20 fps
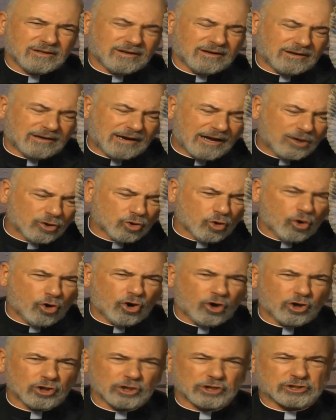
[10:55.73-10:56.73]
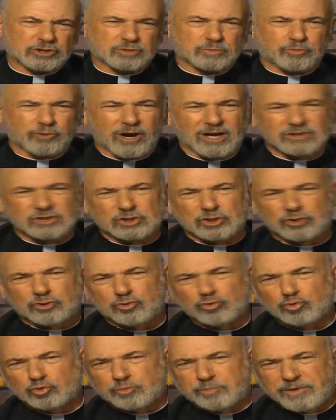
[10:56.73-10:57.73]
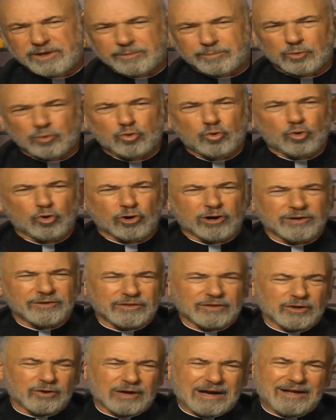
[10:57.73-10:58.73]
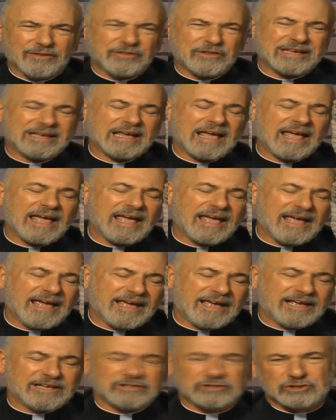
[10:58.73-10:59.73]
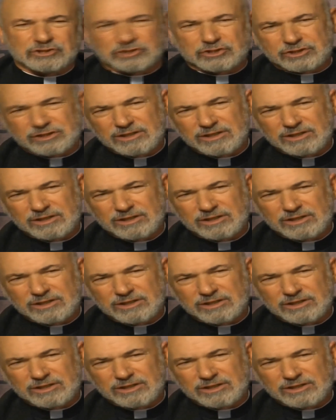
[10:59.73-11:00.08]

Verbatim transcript: alcoholics, prostitutes, people who are on the edge,